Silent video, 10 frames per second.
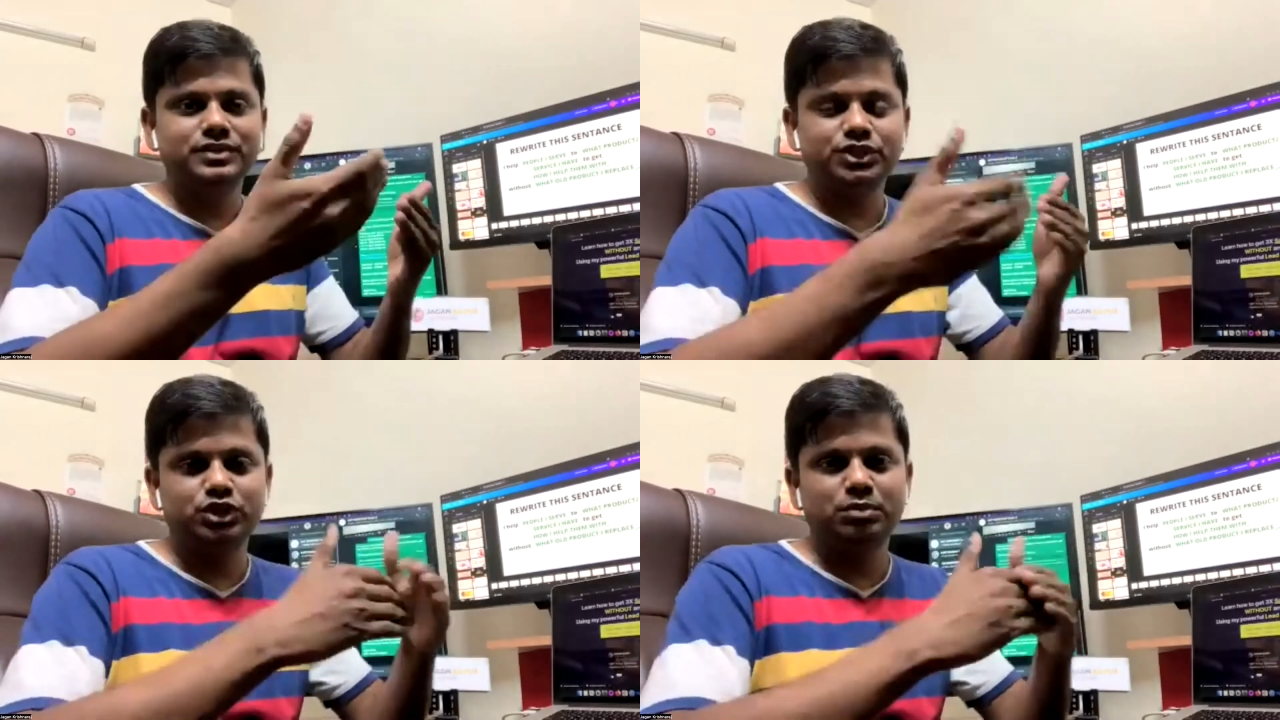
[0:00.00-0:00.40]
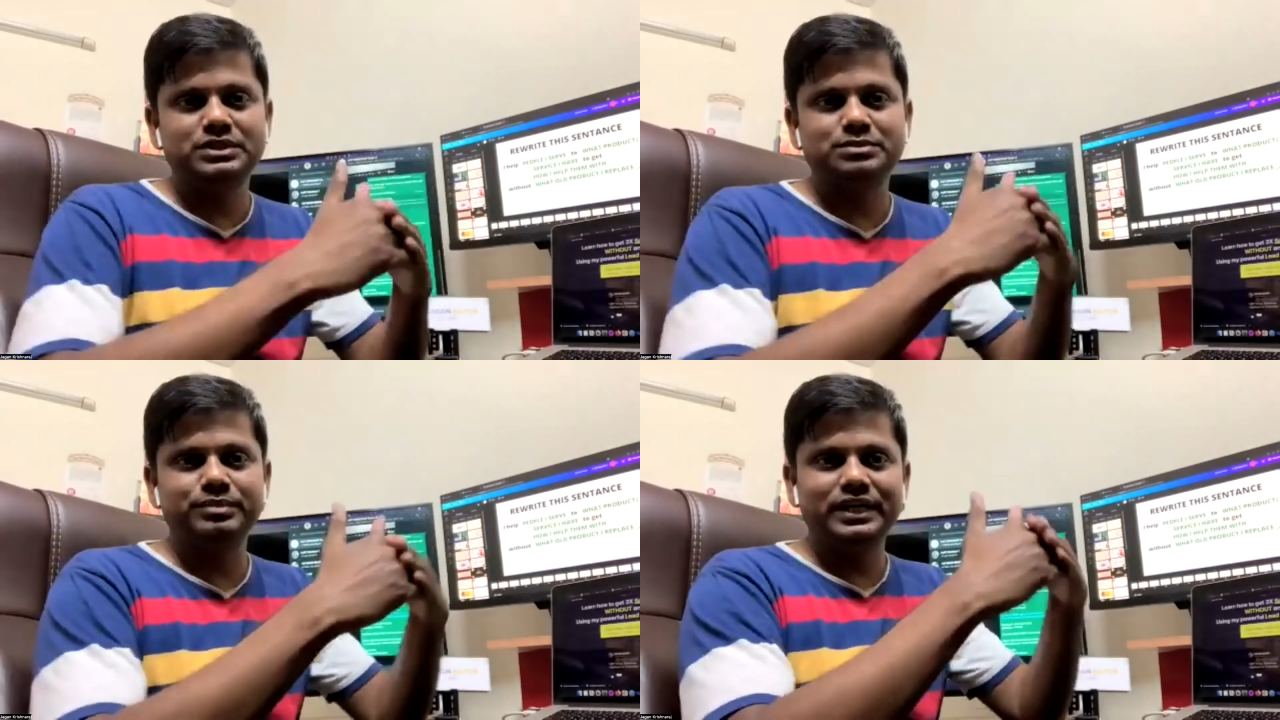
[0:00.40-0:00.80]

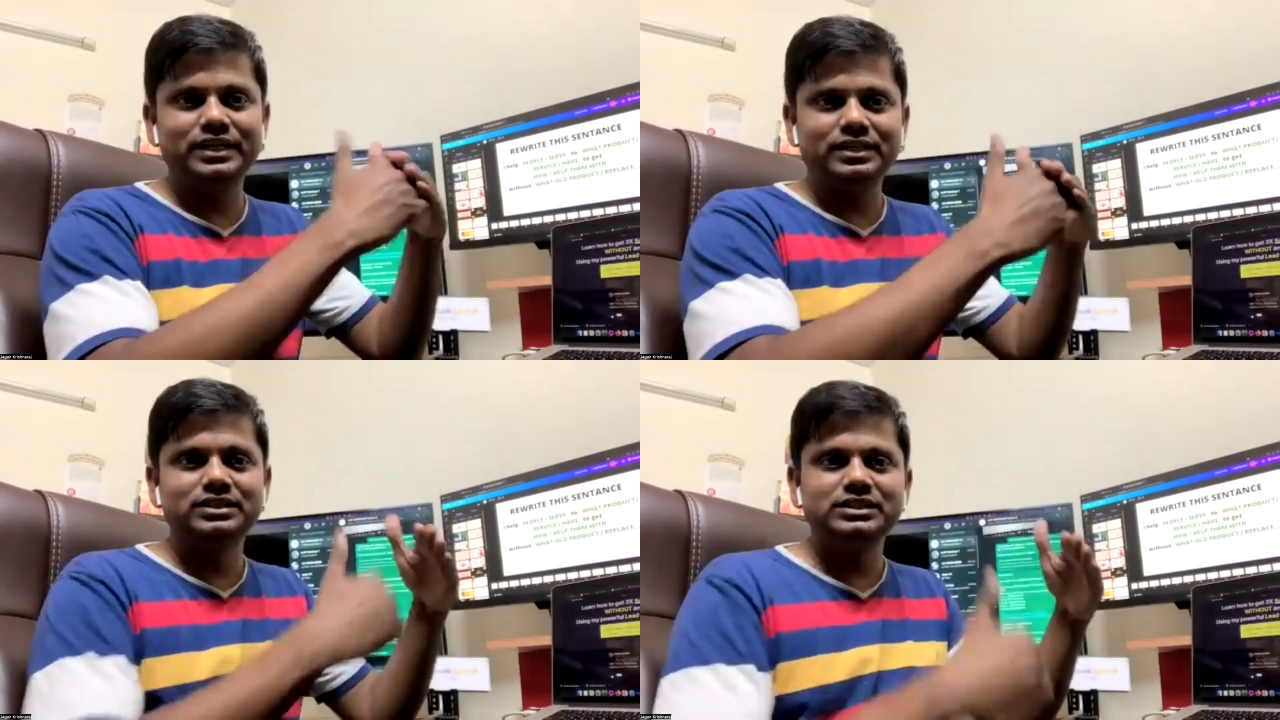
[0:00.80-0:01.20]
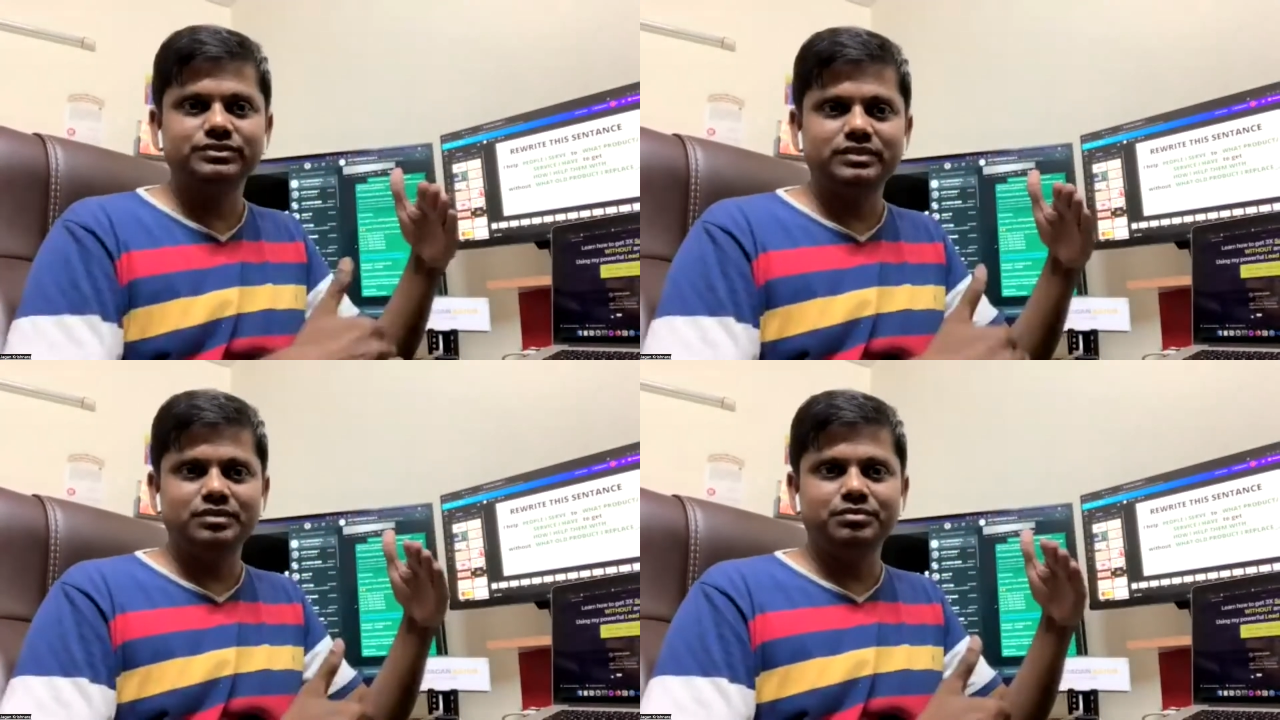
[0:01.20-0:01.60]
workshop is made in this
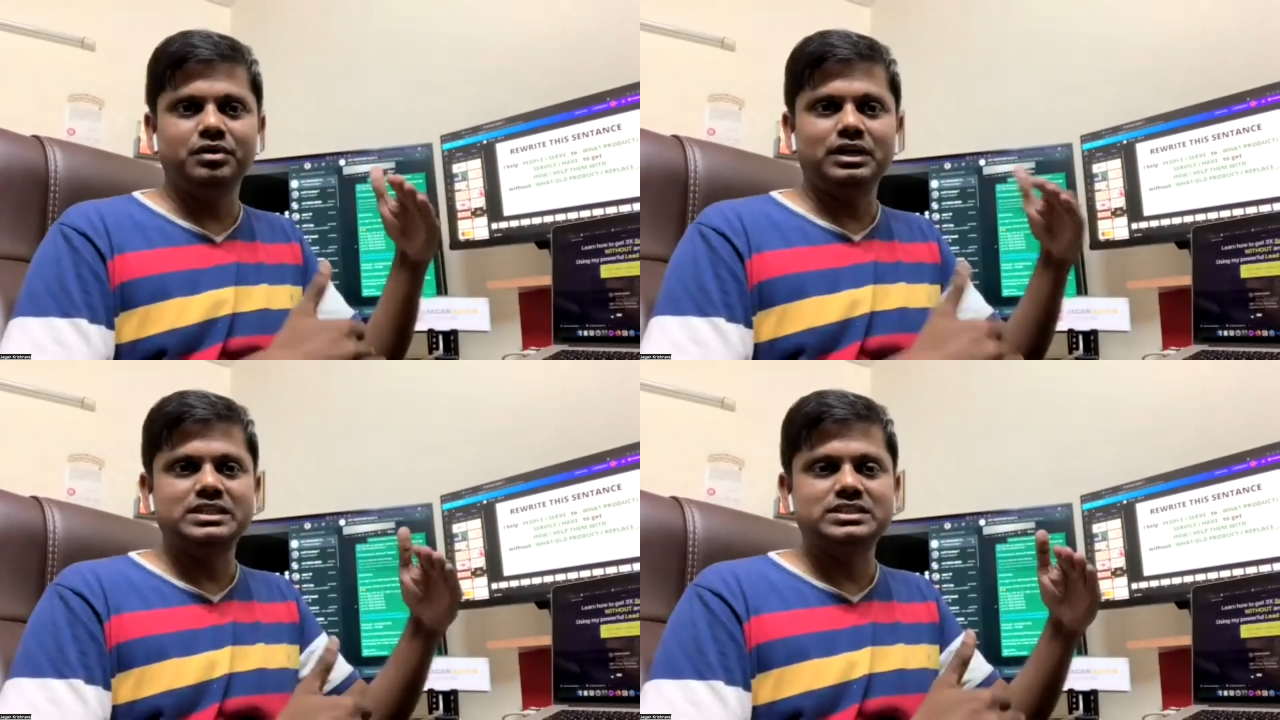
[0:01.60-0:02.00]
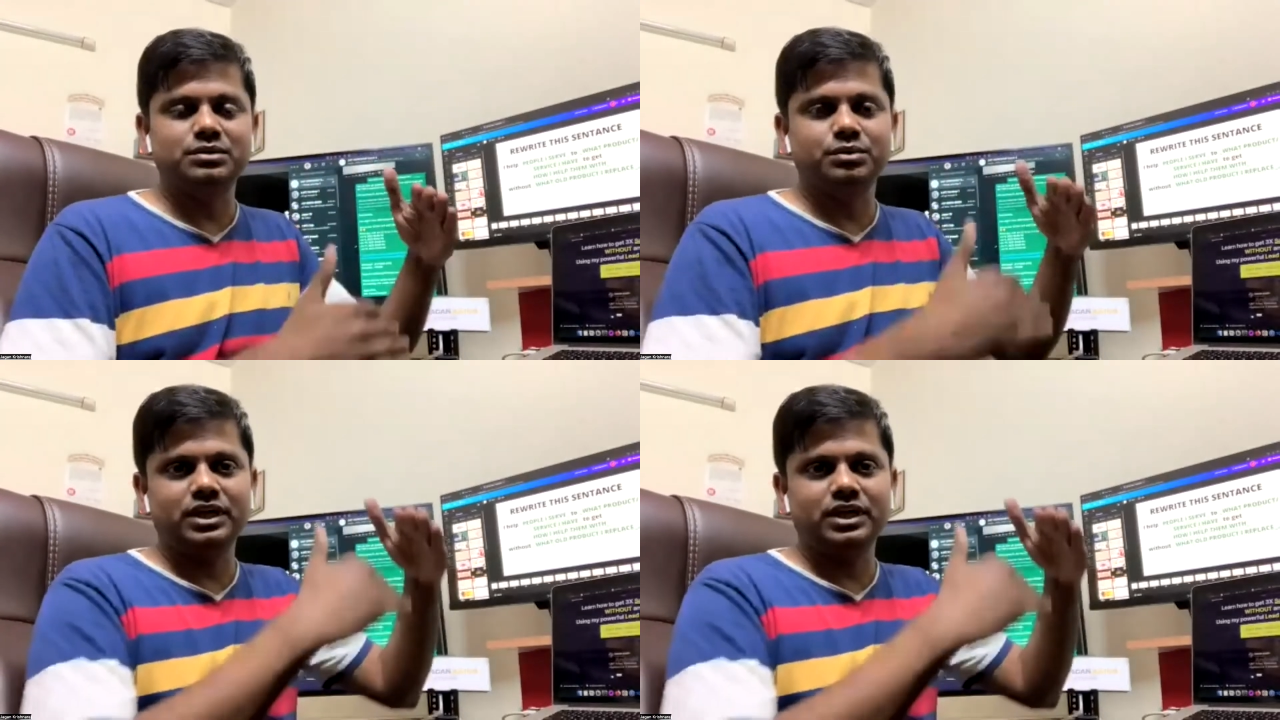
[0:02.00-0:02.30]
way for a reason.